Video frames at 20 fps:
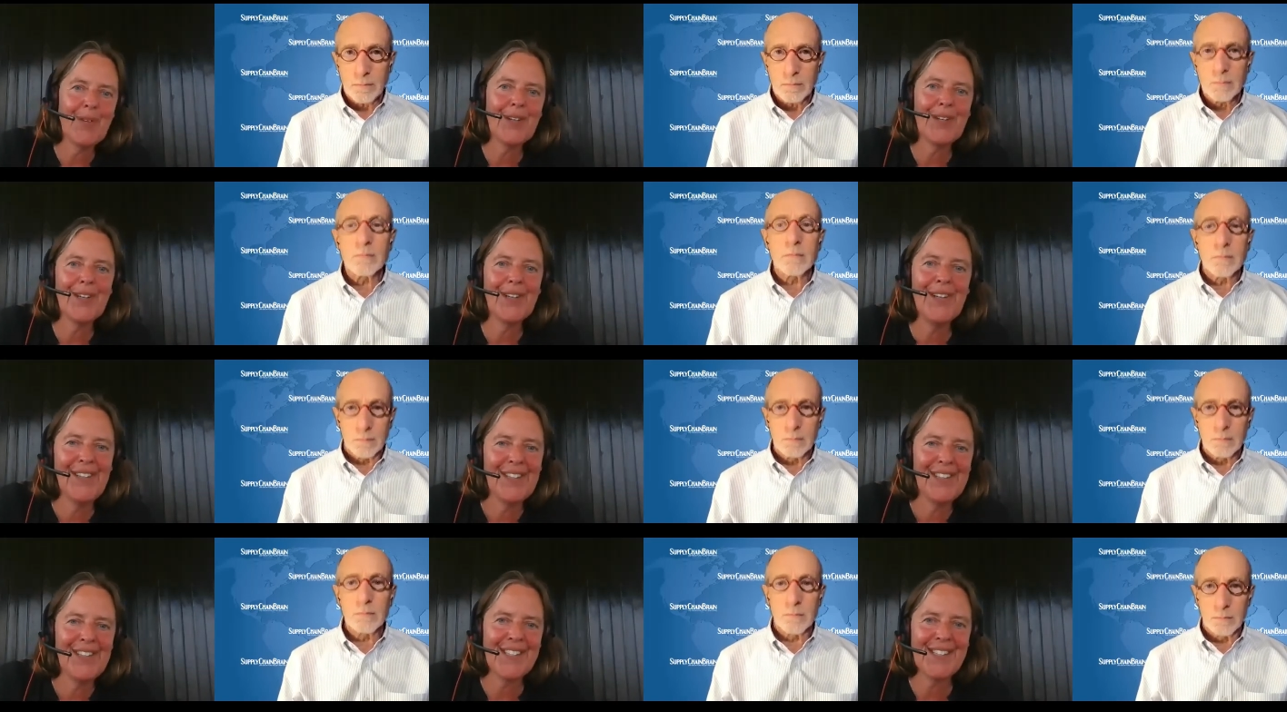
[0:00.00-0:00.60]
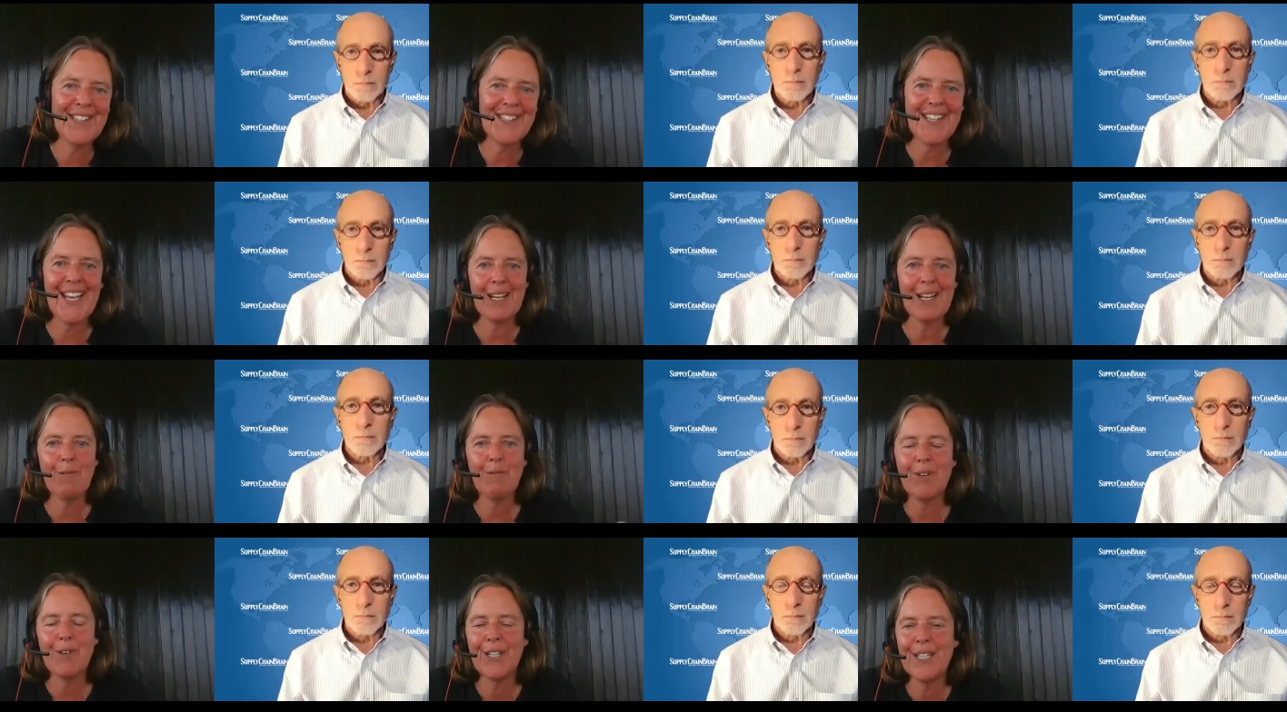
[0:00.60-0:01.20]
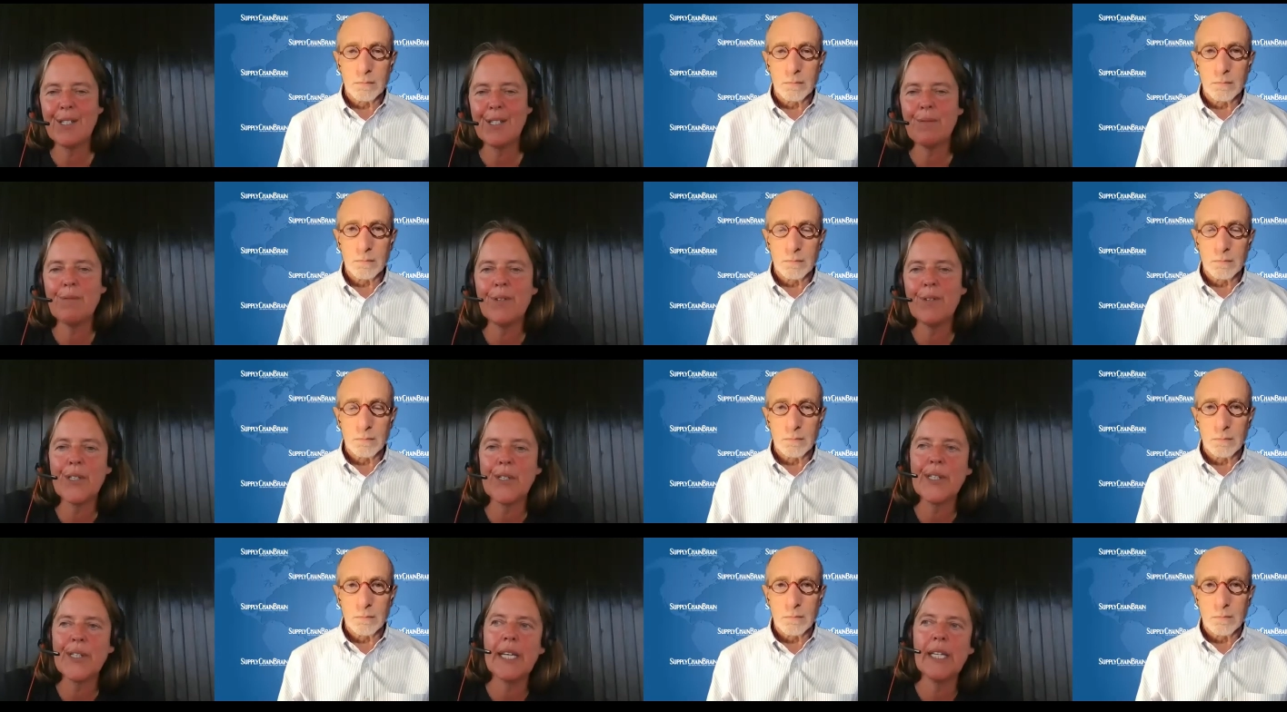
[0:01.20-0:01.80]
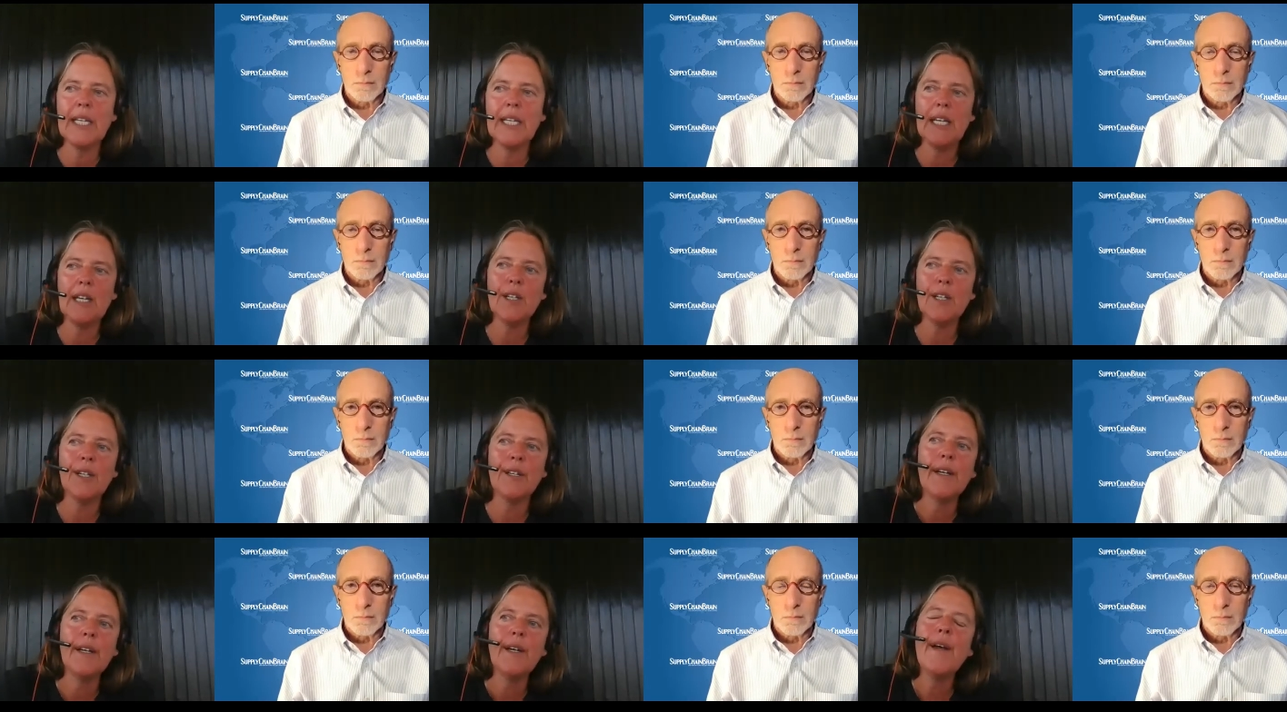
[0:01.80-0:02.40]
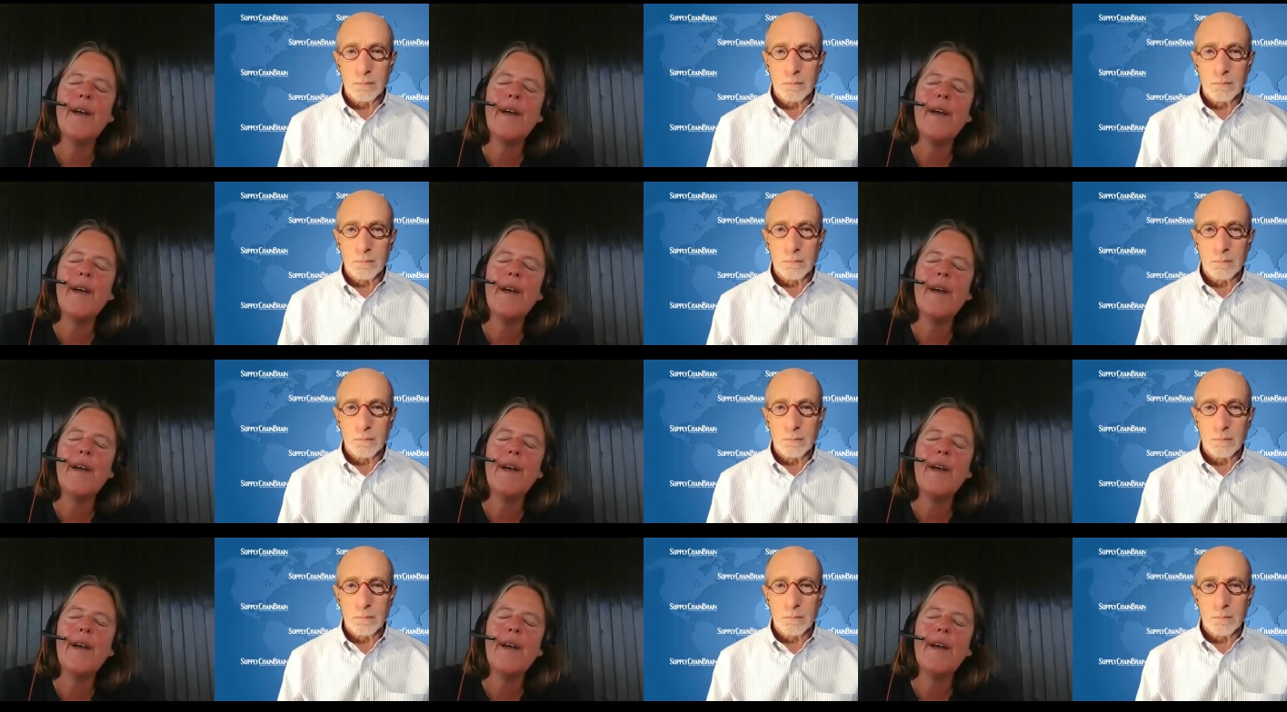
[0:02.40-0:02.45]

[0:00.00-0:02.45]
Speaker 1: not, not saying one is worse than the other.